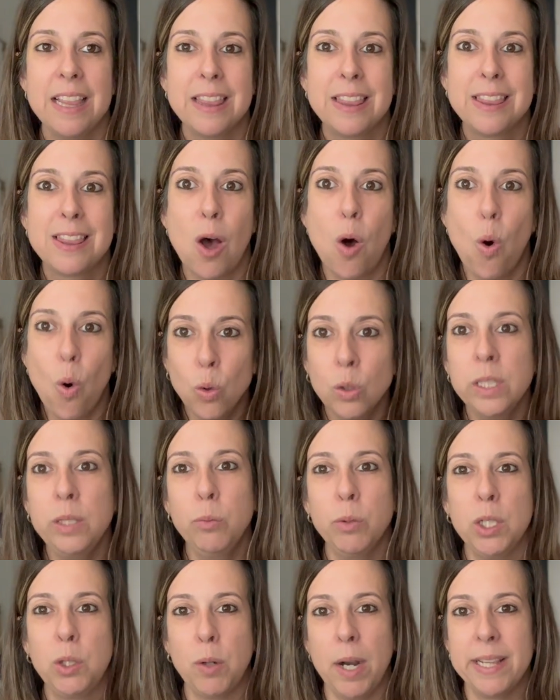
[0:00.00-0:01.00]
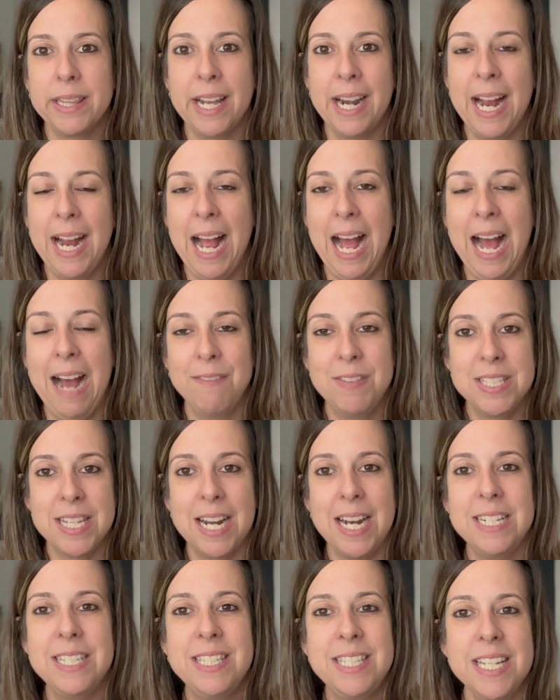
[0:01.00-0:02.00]
the only regret that I have is that
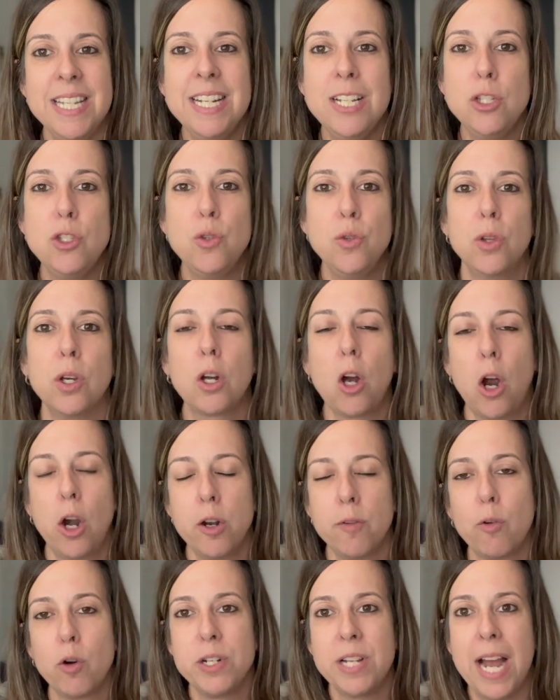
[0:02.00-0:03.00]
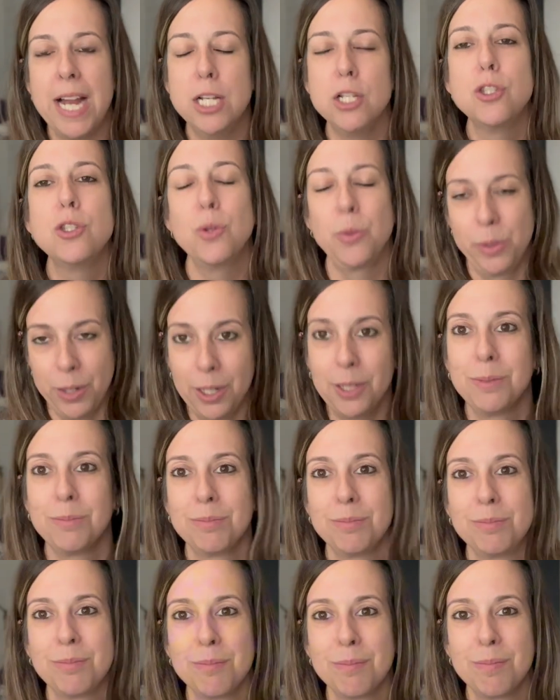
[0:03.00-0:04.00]
I didn't do the carnivore diet sooner.
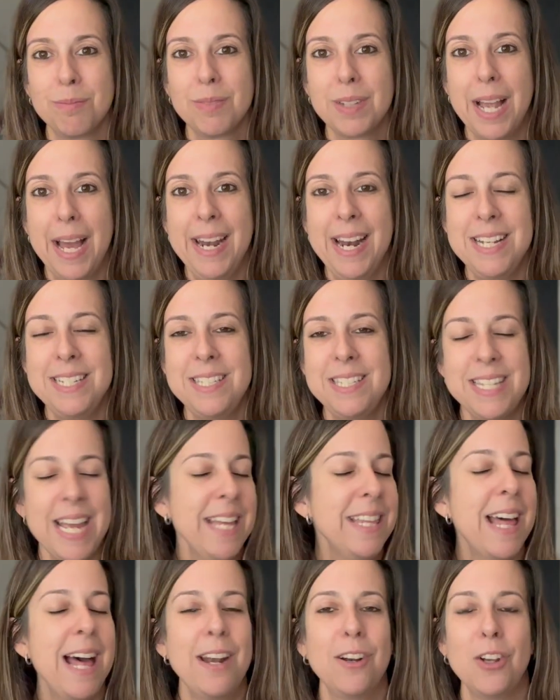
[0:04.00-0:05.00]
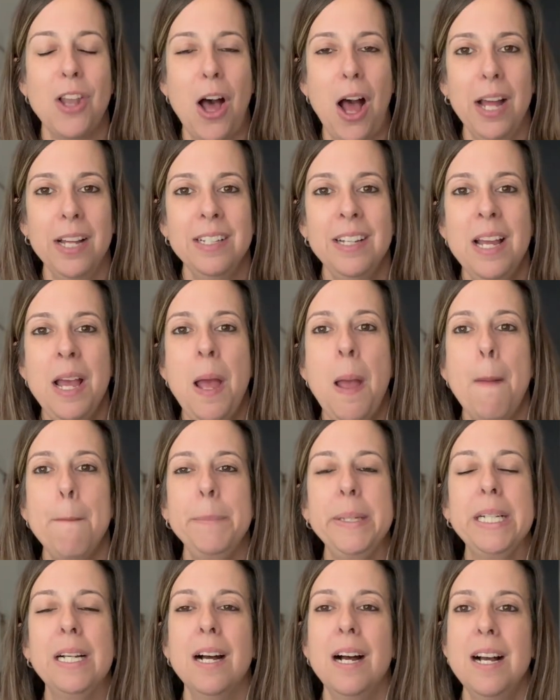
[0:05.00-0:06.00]
And I say that a lot
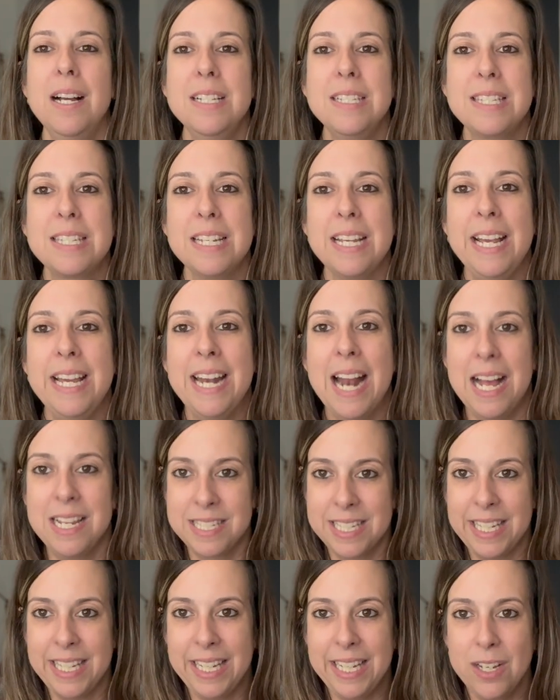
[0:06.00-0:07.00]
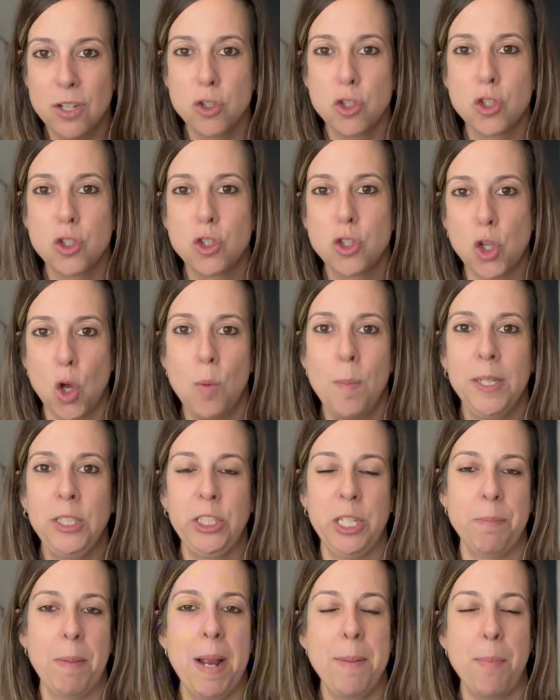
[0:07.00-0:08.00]
because it has healed so much
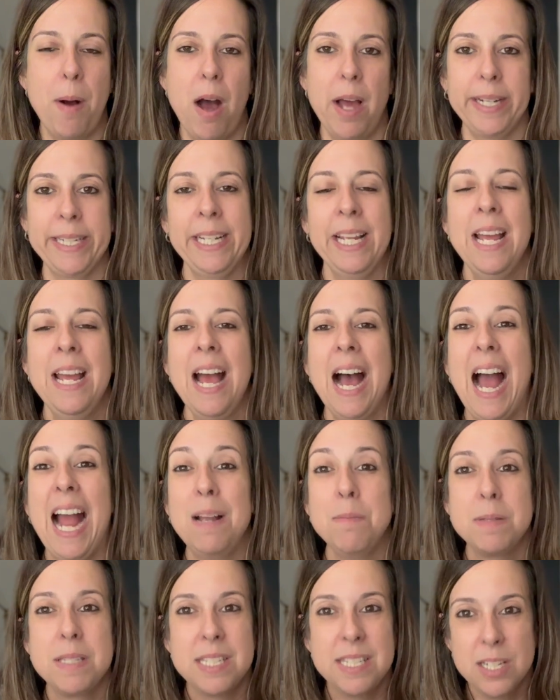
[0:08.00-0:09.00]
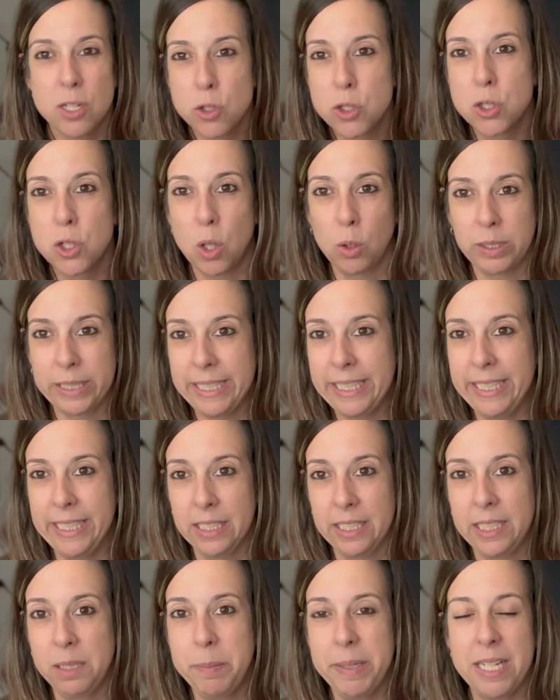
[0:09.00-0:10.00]
of my body. I am still slowly
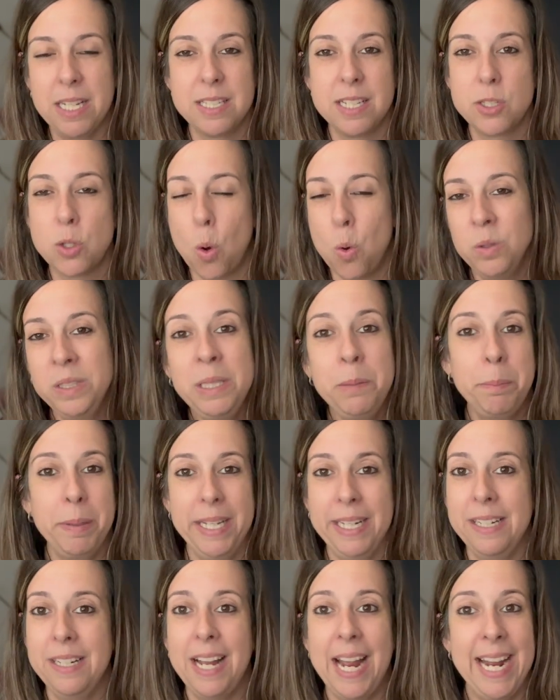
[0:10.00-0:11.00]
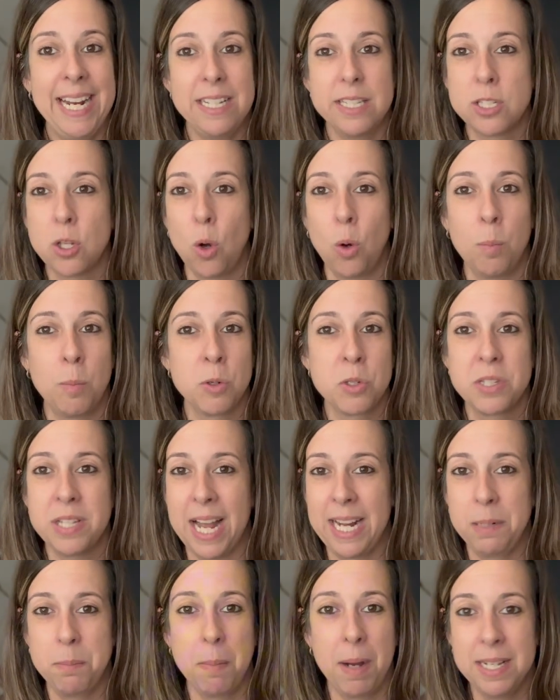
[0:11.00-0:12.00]
healing because it's only been 8 to almost
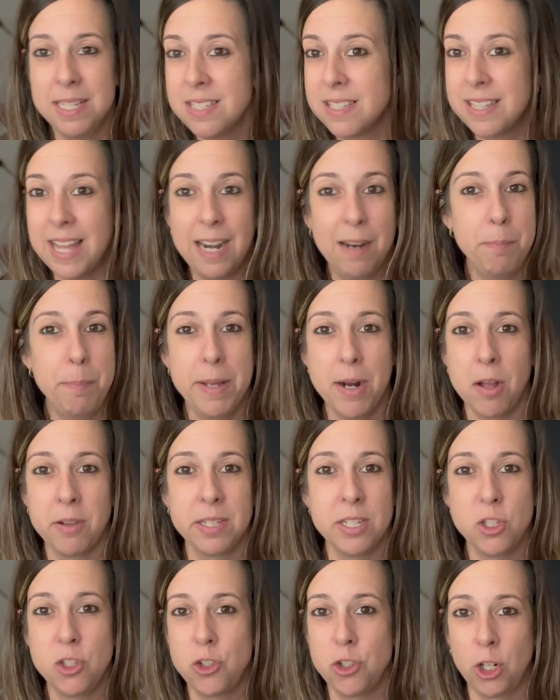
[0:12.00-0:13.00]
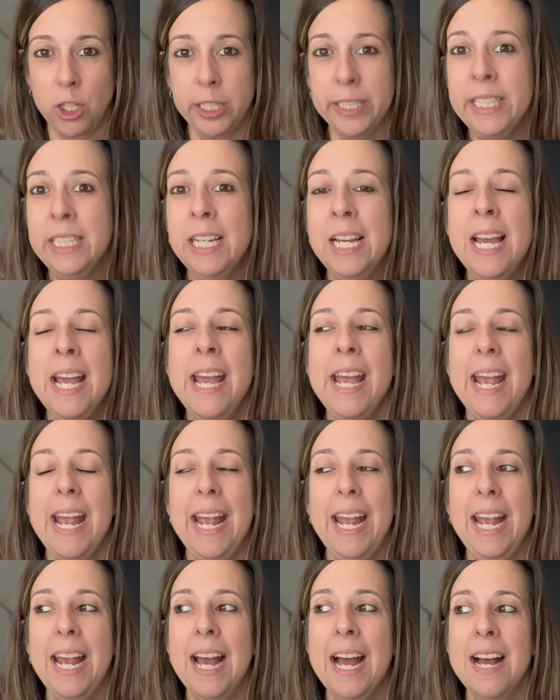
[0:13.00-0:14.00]
9 months that I've been on this journey.
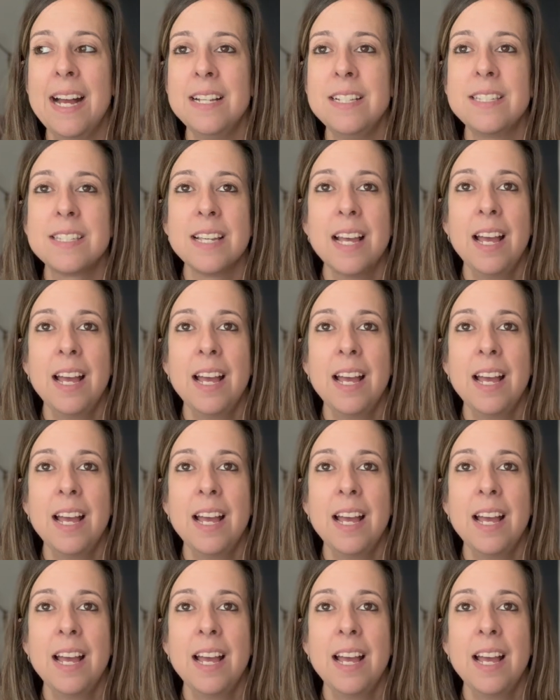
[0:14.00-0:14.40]
And